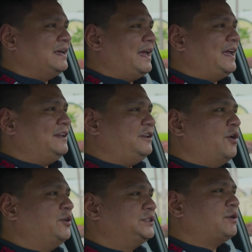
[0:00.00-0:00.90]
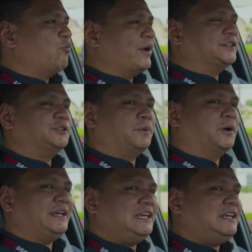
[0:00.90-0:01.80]
and knows where to
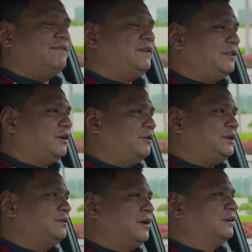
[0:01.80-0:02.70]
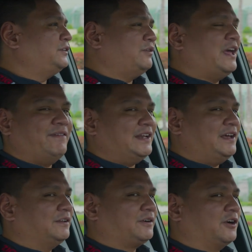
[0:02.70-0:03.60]
park even though you don't have any
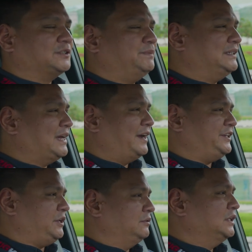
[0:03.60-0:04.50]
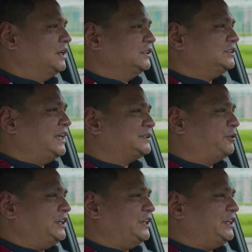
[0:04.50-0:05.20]
other cars beside you. So that's pretty